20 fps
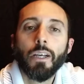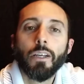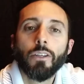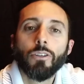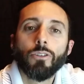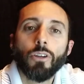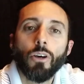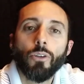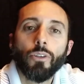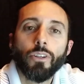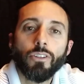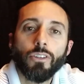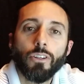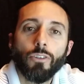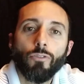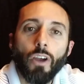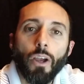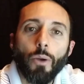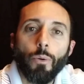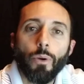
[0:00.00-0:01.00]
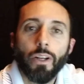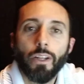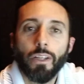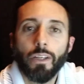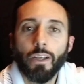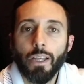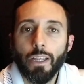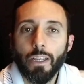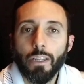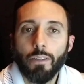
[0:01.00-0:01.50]
So this is a great way to
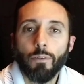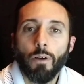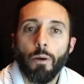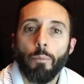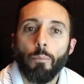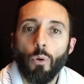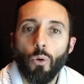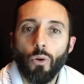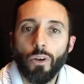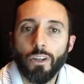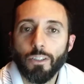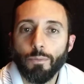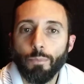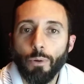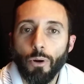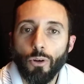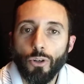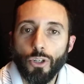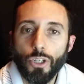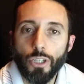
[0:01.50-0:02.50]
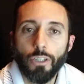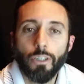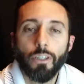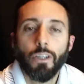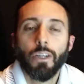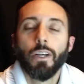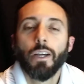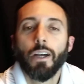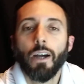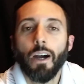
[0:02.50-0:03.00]
gain more exposure
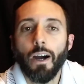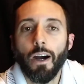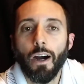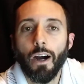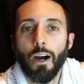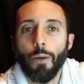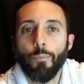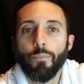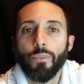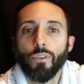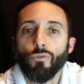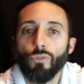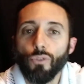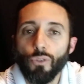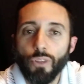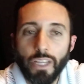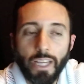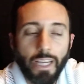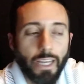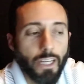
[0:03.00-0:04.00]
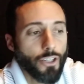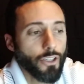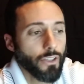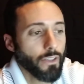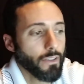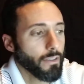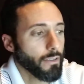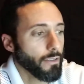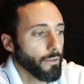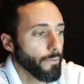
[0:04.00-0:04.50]
through the
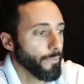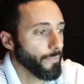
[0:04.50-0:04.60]
agents.